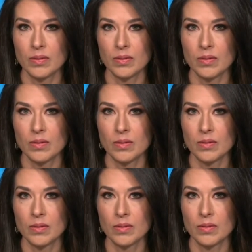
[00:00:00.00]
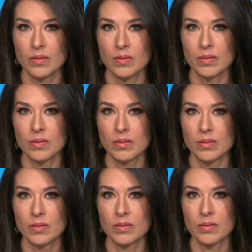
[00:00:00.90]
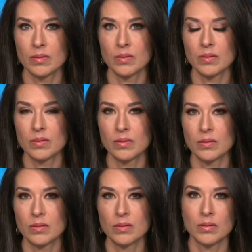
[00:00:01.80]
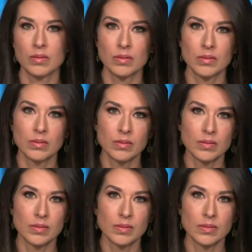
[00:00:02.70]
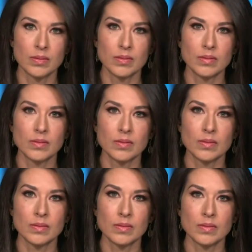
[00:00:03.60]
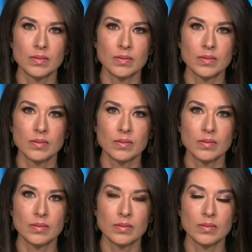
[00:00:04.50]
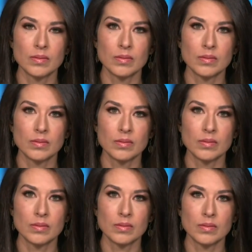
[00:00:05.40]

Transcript: [no speech]